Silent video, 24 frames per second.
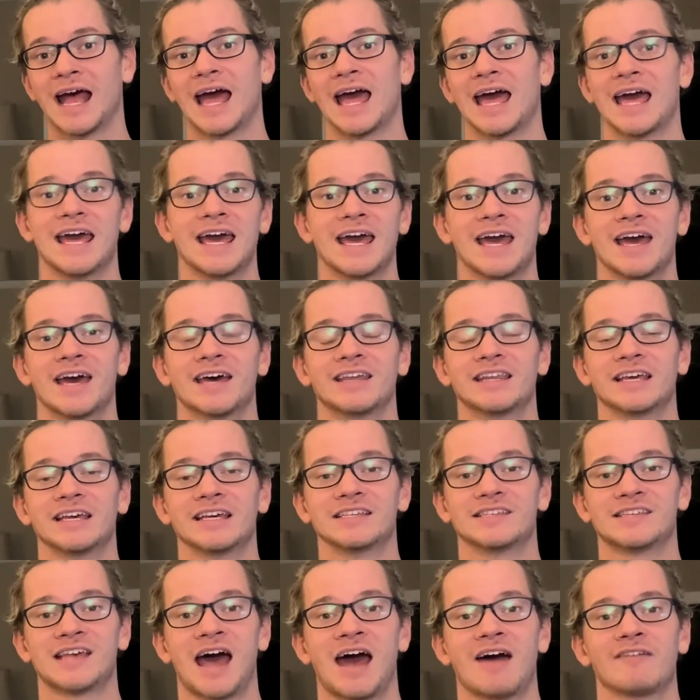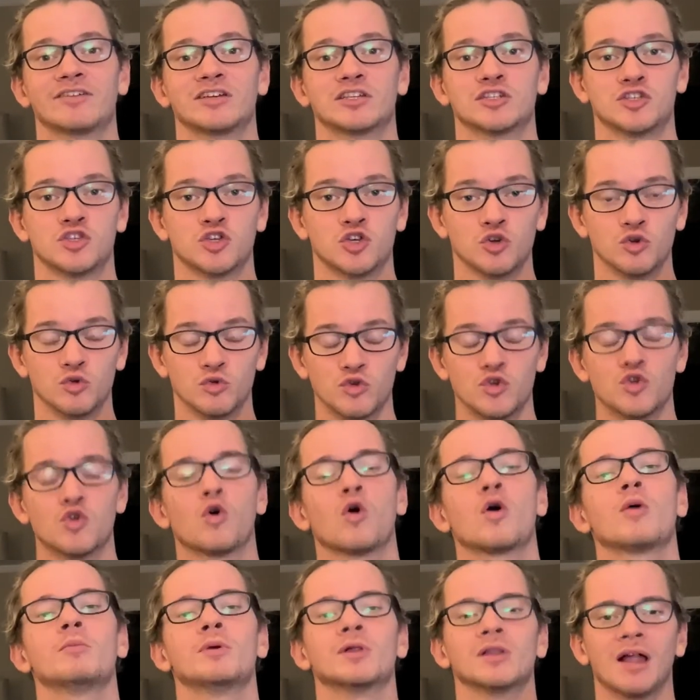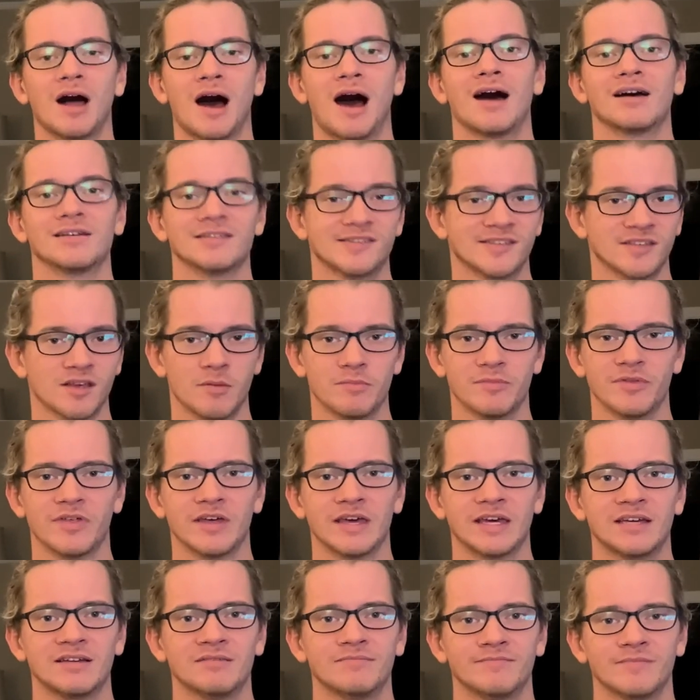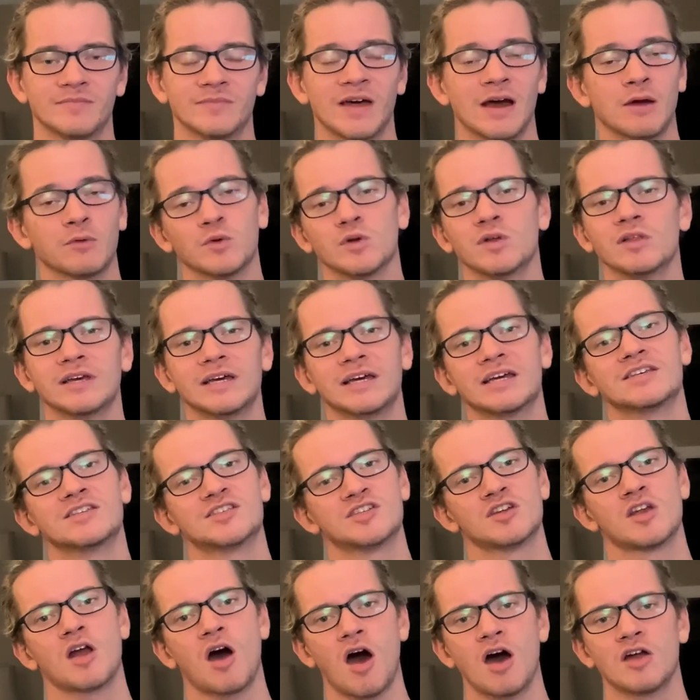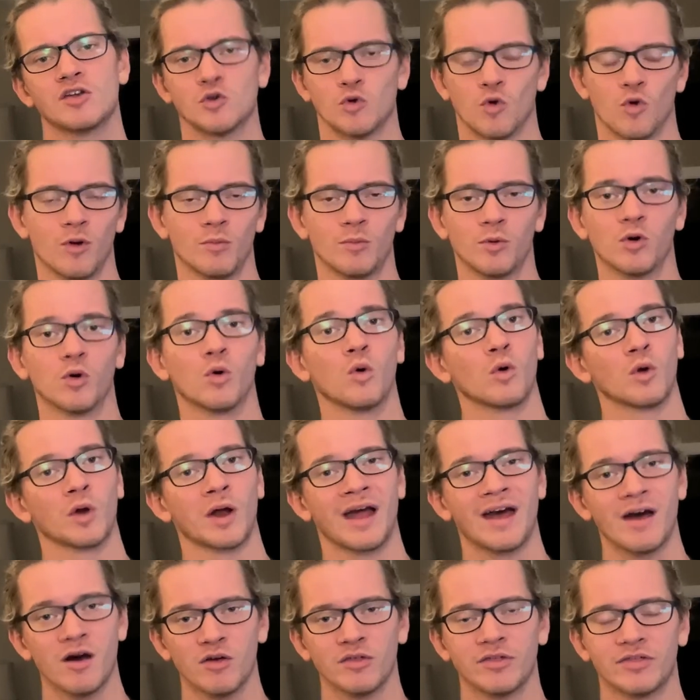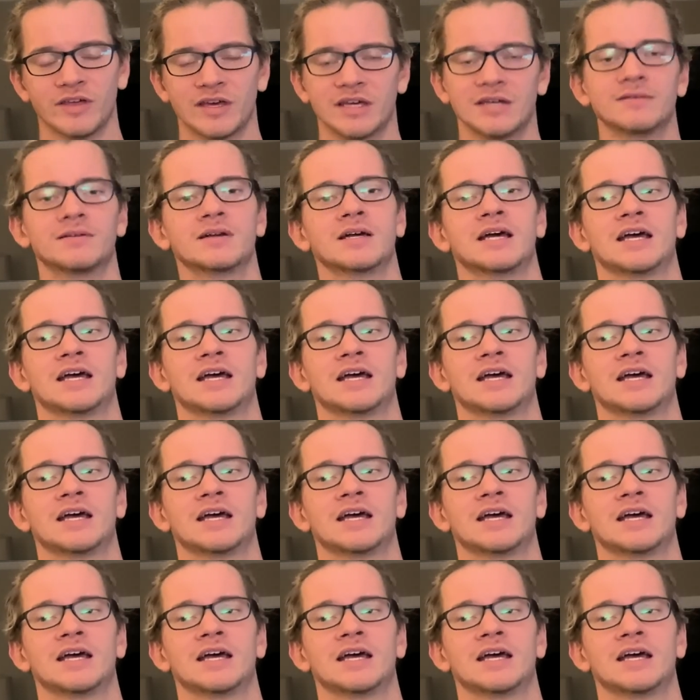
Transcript: and is having to normalize something that really is not normal or healthy.